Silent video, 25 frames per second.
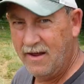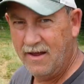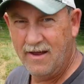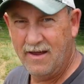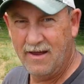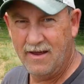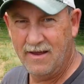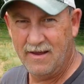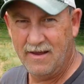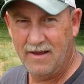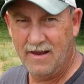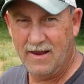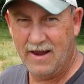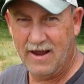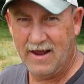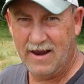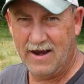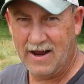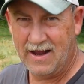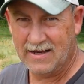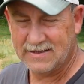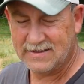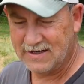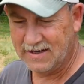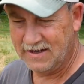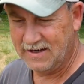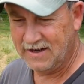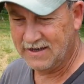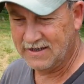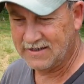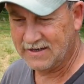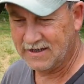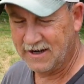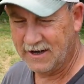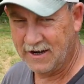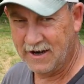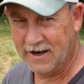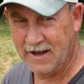And I said
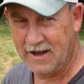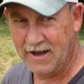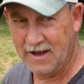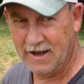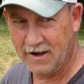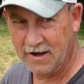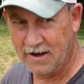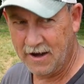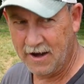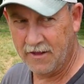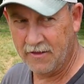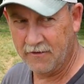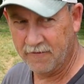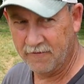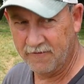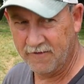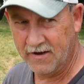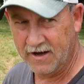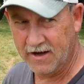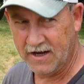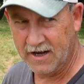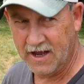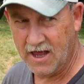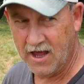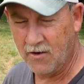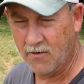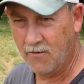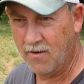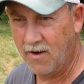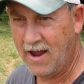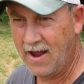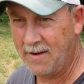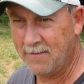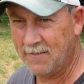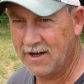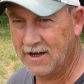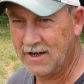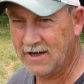this in another video.
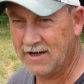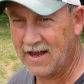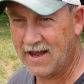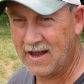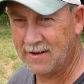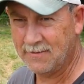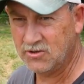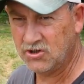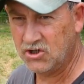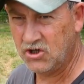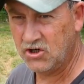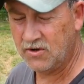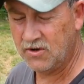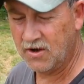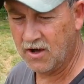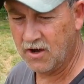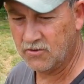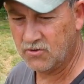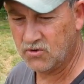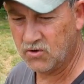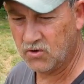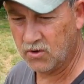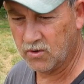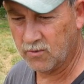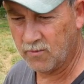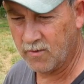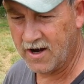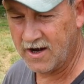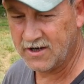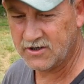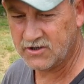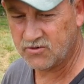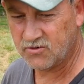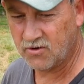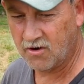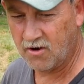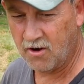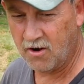How many times do you go to a
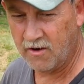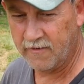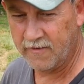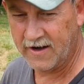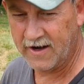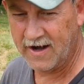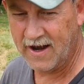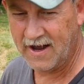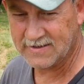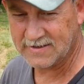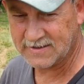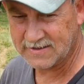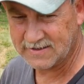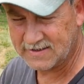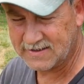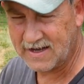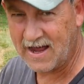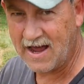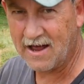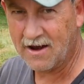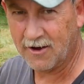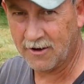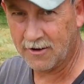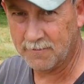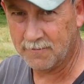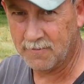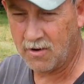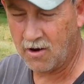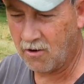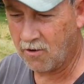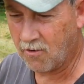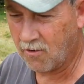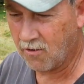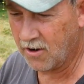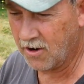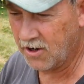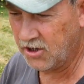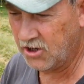restaurant that has a salad
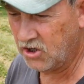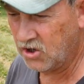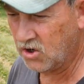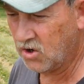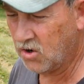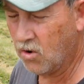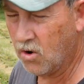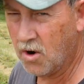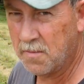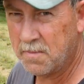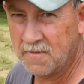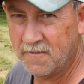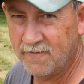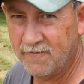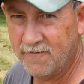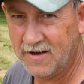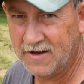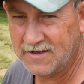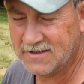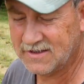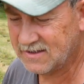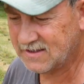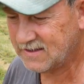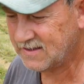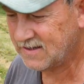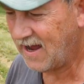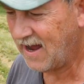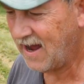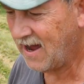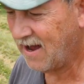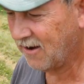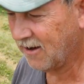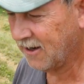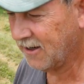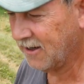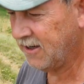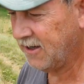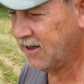bar and you go up and fix a
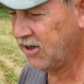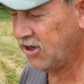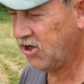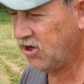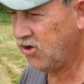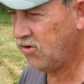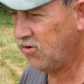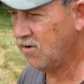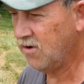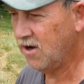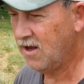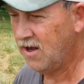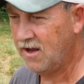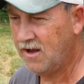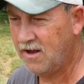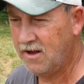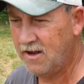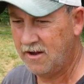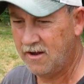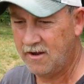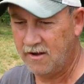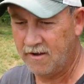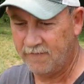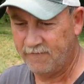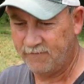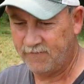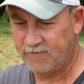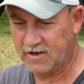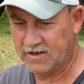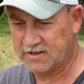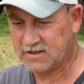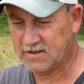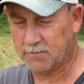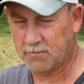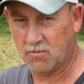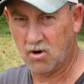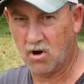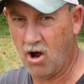salad and you
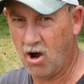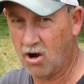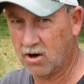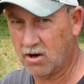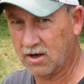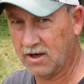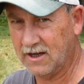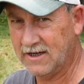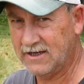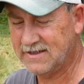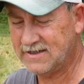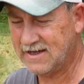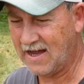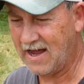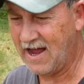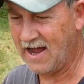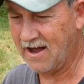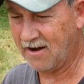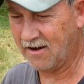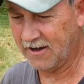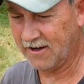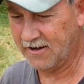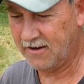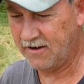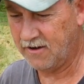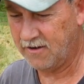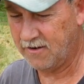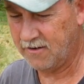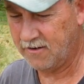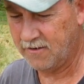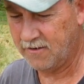fix a broccoli salad